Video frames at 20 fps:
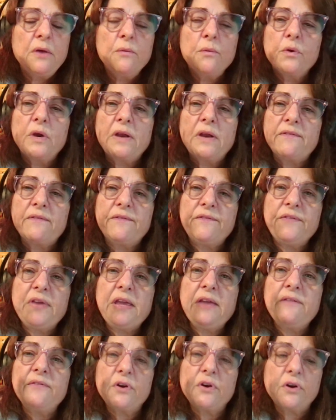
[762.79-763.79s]
We're going to have
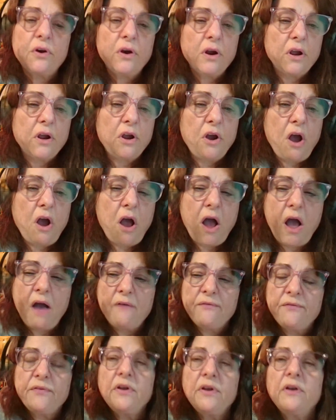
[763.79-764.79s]
fever,
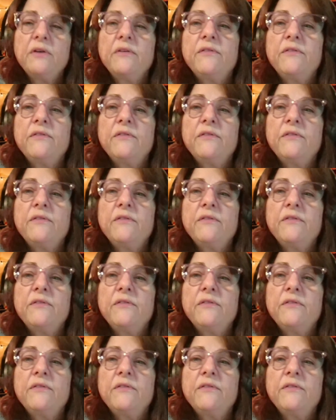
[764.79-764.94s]
cough,